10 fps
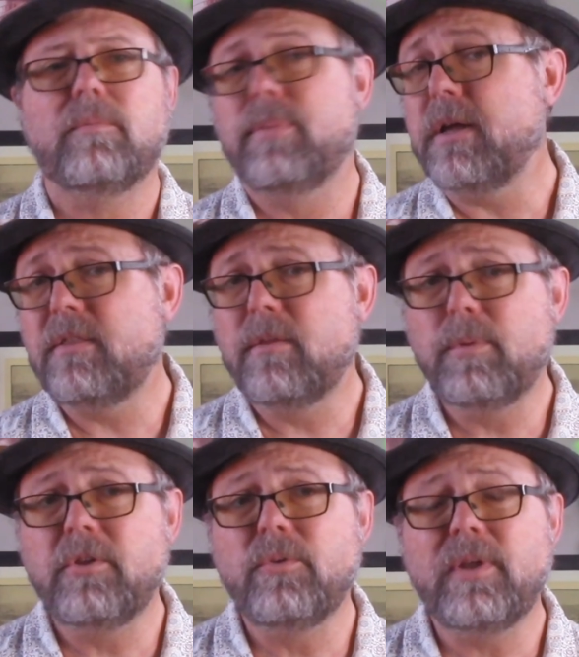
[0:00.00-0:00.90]
But the
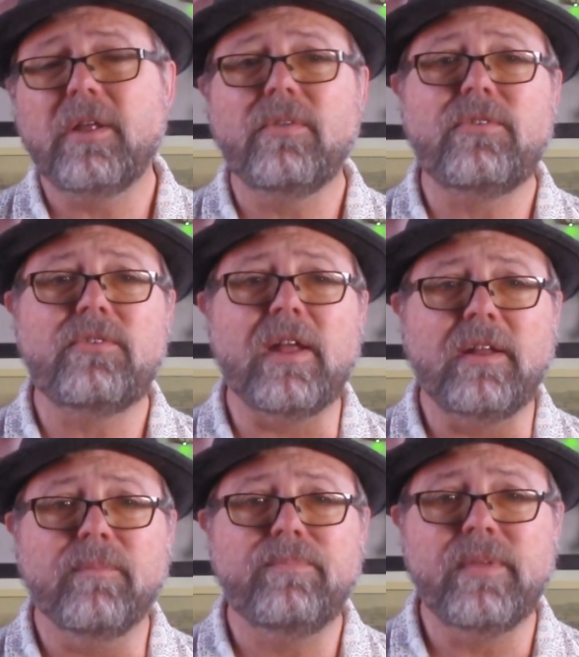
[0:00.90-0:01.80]
balloon held
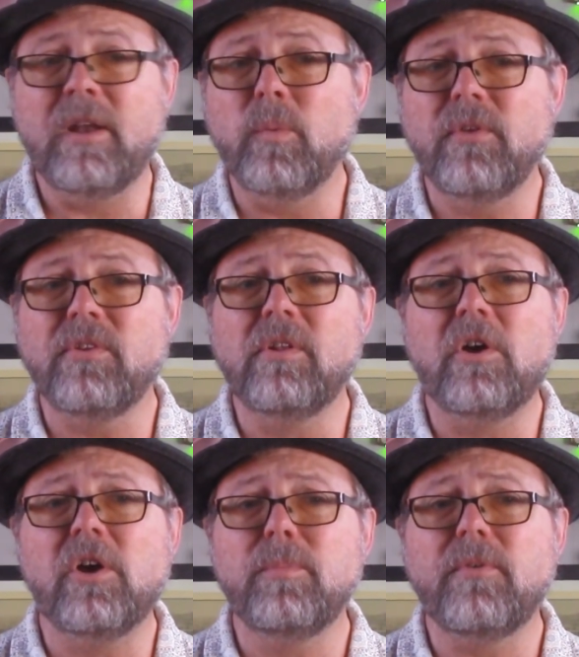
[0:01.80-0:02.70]
steady, and it wasn't
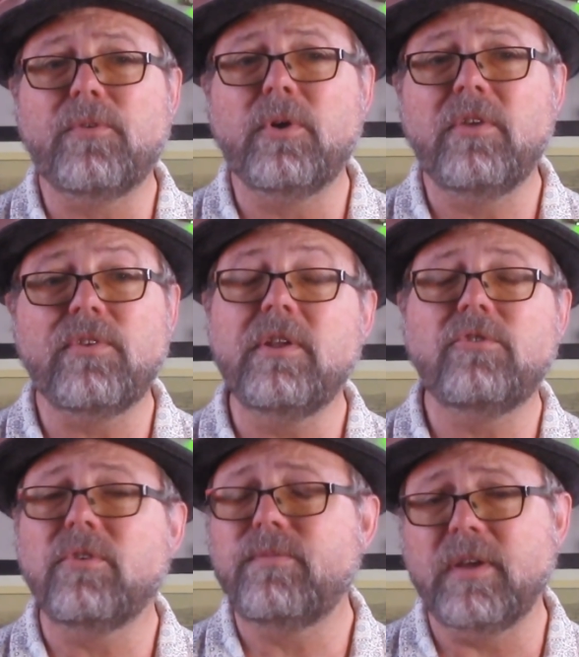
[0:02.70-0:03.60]
long before his
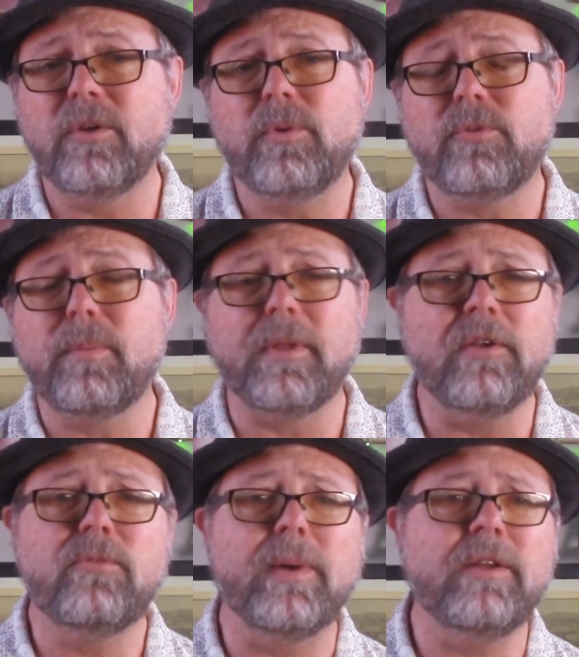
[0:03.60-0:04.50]
initial fear was
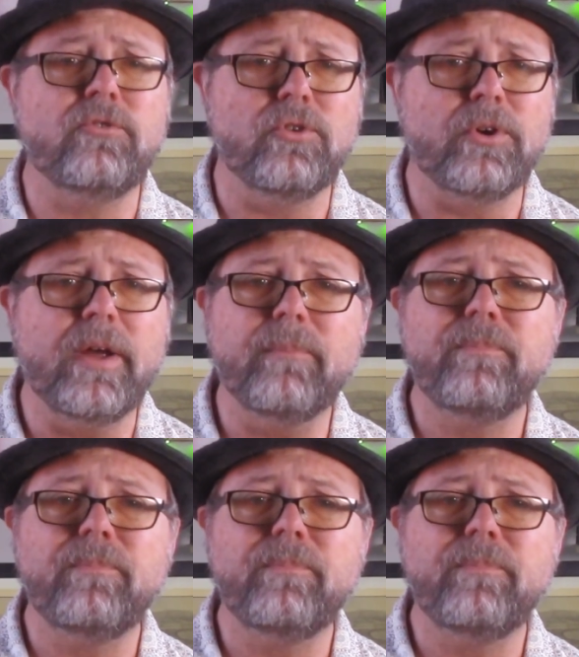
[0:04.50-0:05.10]
replaced by joy.